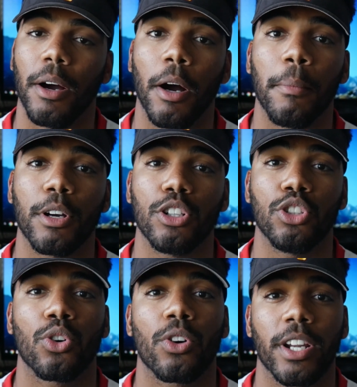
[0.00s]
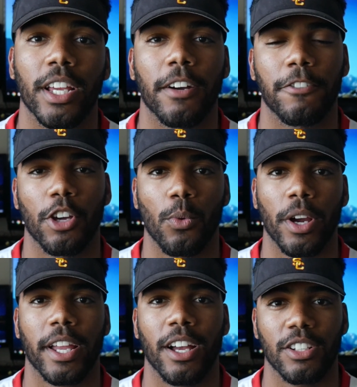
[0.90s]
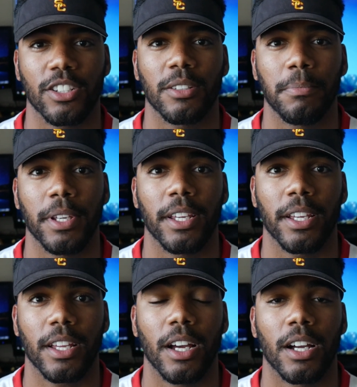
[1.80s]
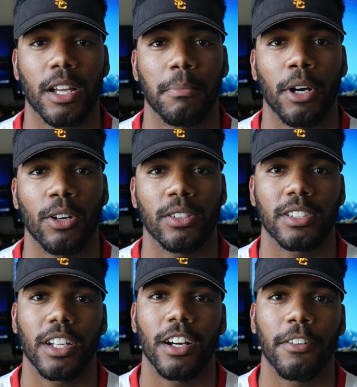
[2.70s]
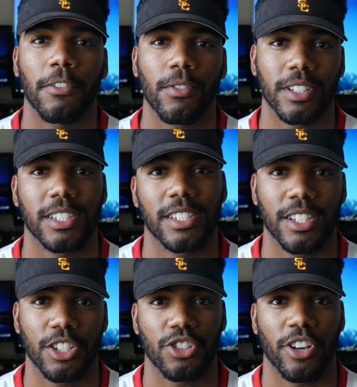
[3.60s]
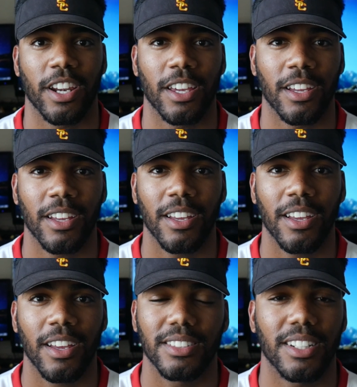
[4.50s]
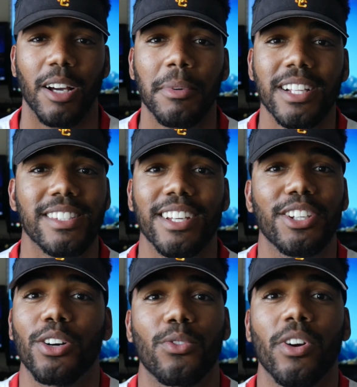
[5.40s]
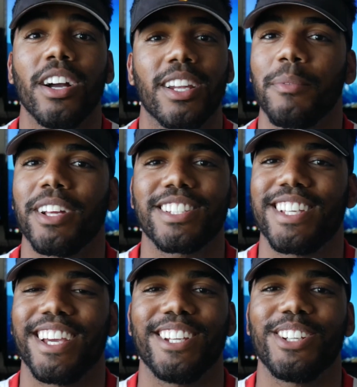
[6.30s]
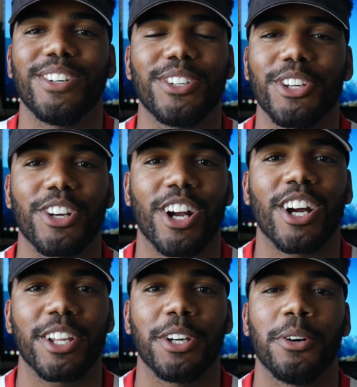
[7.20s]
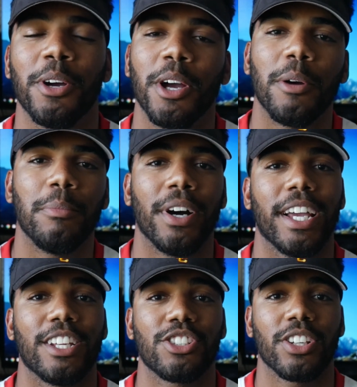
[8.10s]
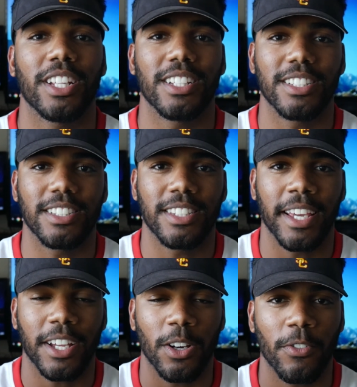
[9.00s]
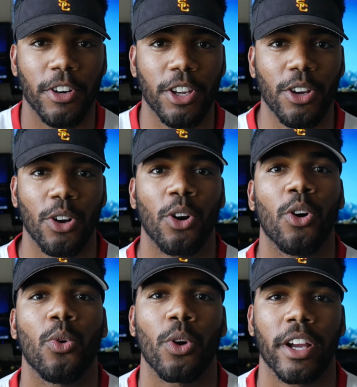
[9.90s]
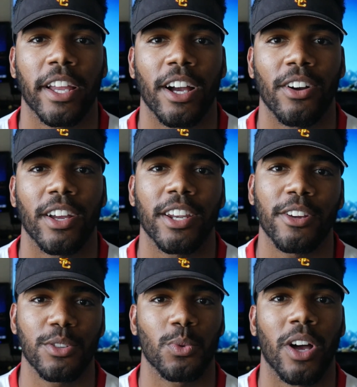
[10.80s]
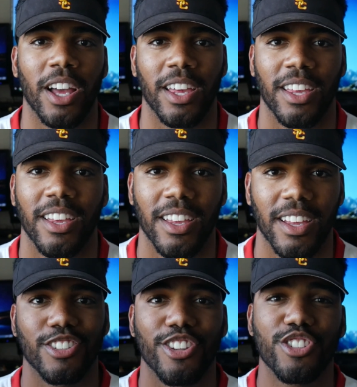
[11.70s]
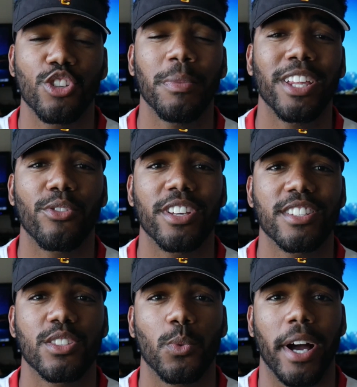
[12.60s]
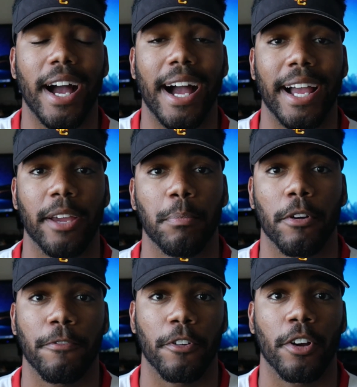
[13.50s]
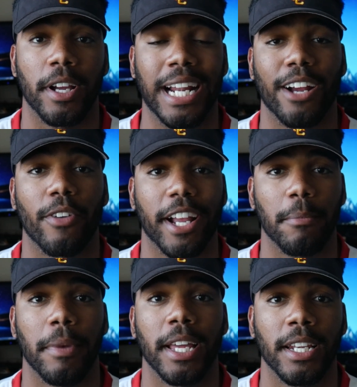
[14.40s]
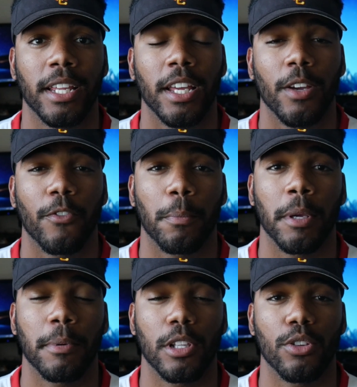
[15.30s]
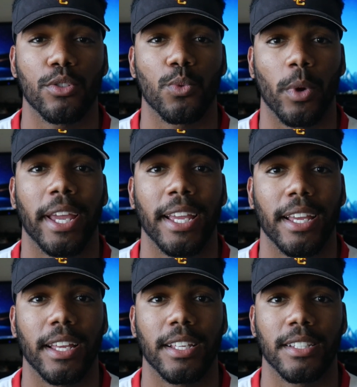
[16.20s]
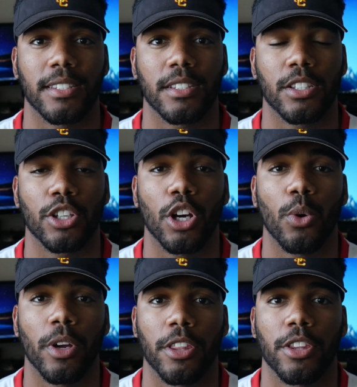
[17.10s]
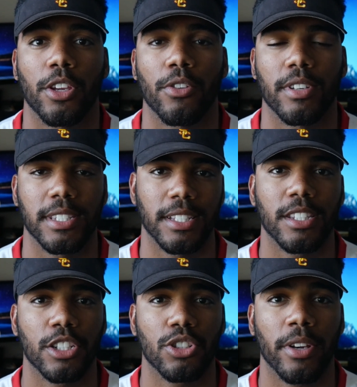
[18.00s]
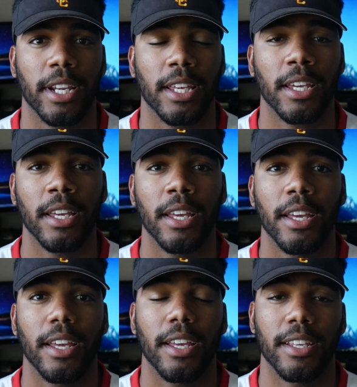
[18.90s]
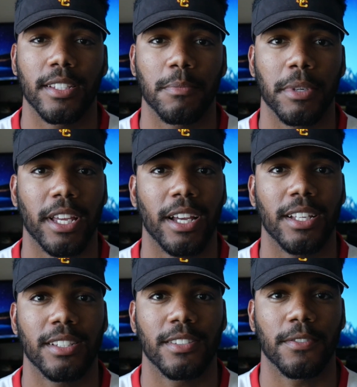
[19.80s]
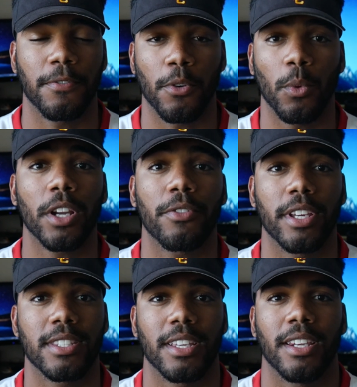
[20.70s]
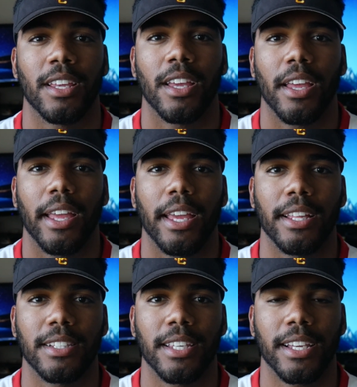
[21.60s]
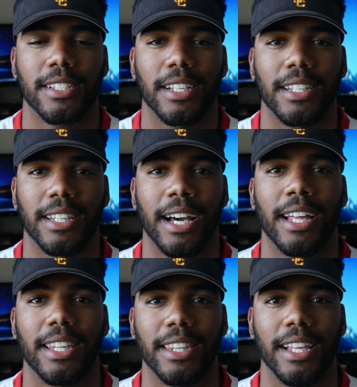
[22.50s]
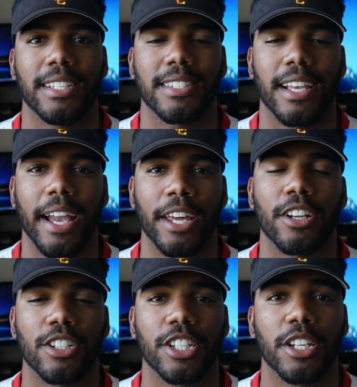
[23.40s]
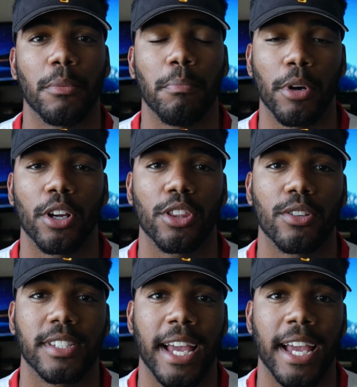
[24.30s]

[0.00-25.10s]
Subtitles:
a majority of their workout should be composed of resistance training. Now, I'm not saying don't run. I'm not saying don't do your cardio, but it shouldn't take over your whole workout, and here's why. So the two main reasons why I prefer and I recommend for people to lose weight is to go with your resistance training is because, for one reason, it takes a lot less energy to burn those